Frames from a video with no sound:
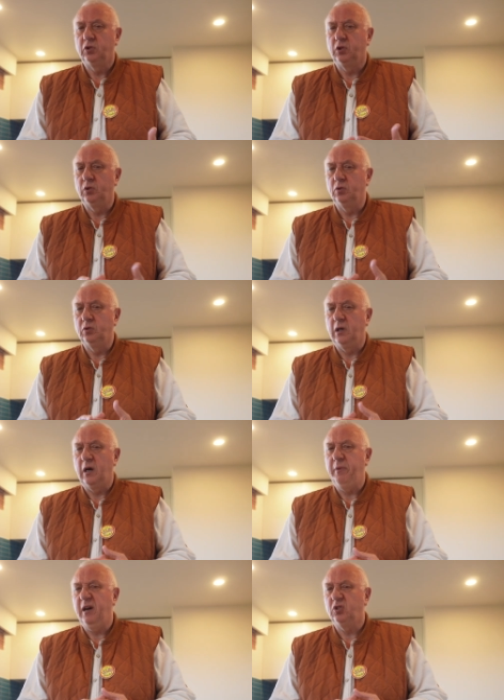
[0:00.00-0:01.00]
to
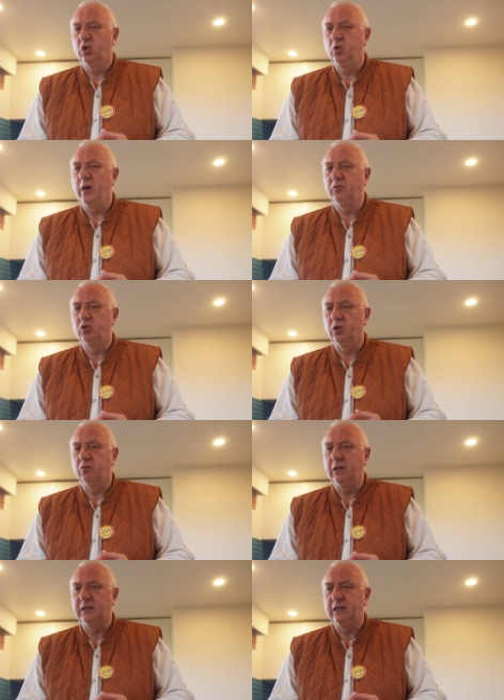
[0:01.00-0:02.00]
about 200
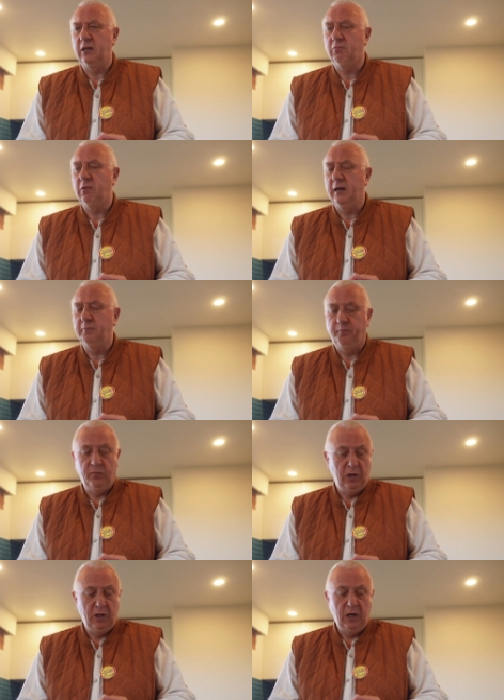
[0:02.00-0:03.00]
degrees centigrade,
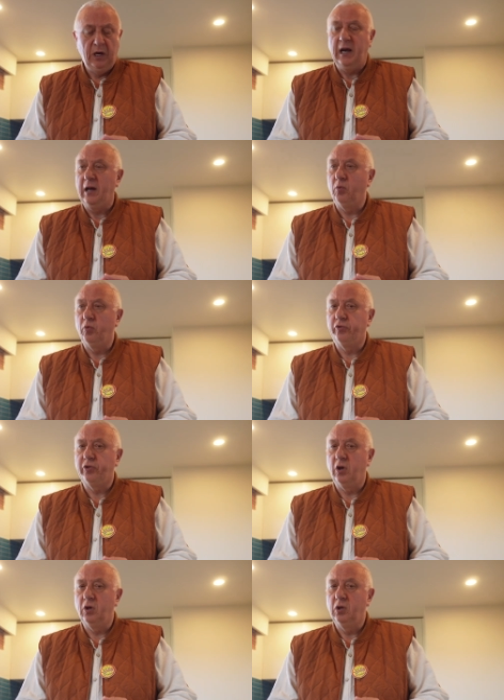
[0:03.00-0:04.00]
and
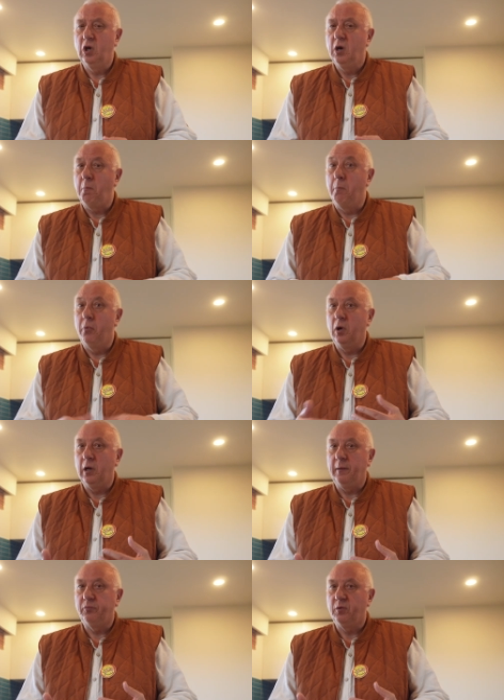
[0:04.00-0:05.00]
also boil
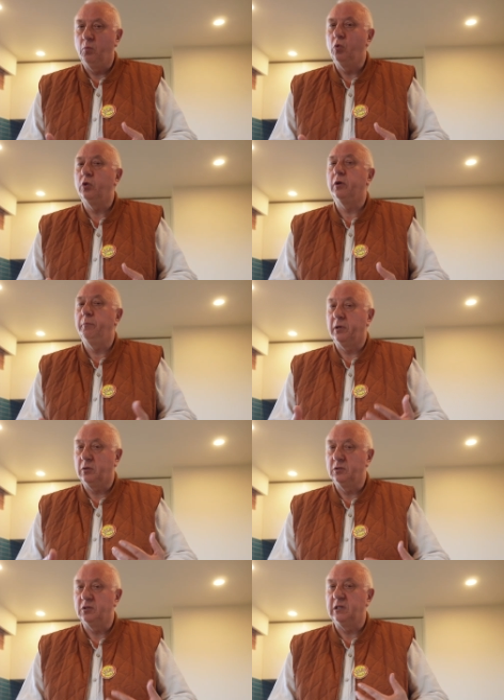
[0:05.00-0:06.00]
up some water
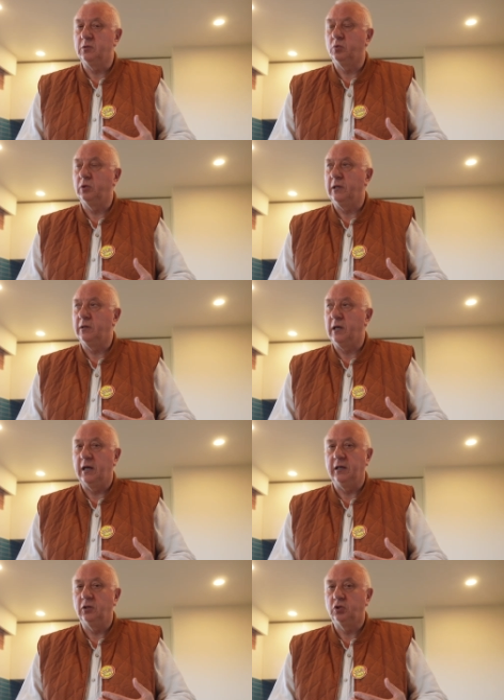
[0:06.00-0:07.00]
because these will need
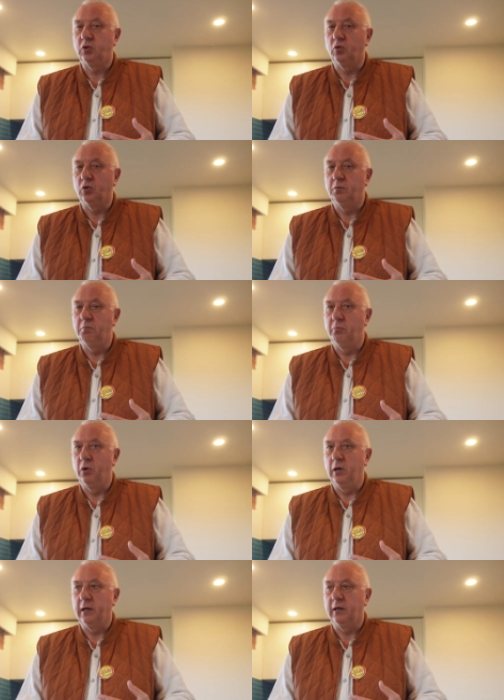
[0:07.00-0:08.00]
a short
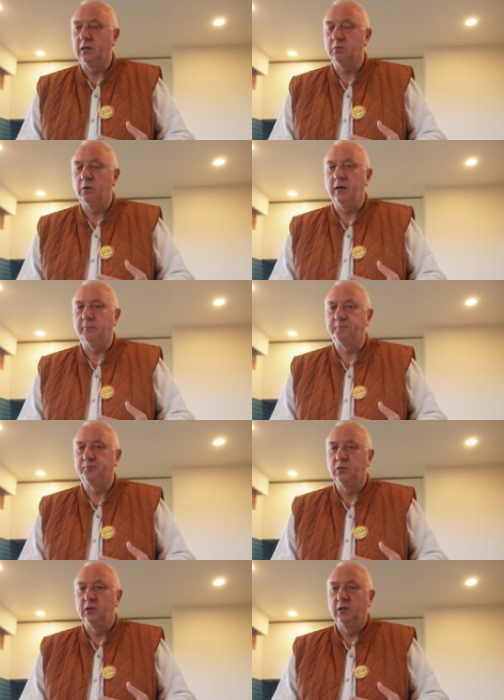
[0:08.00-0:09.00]
boiling as well.
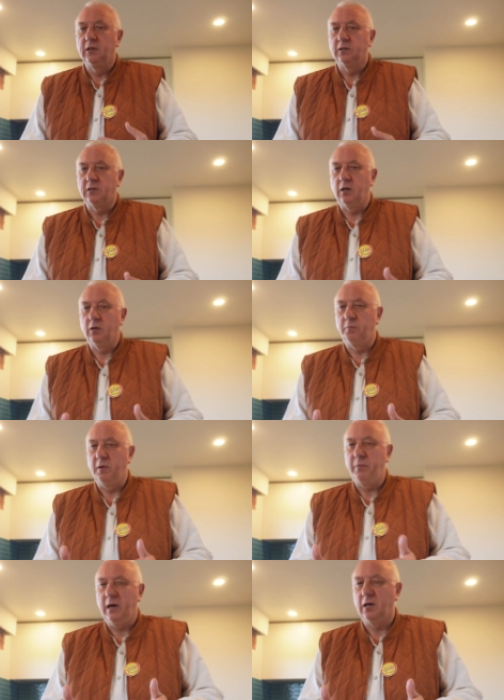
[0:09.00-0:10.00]
So be
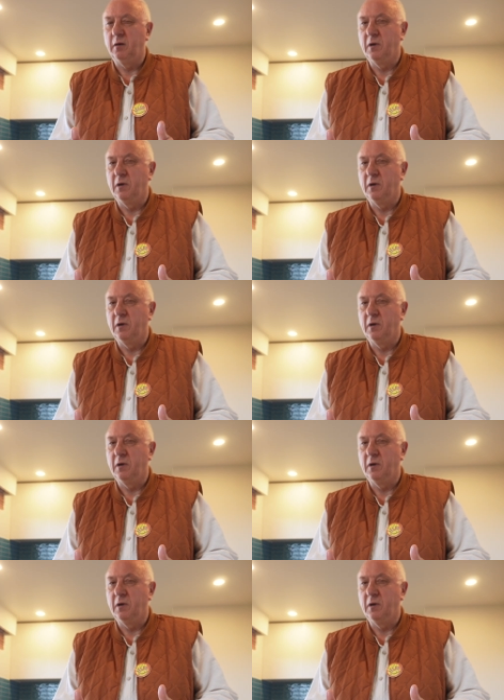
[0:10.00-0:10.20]
back in a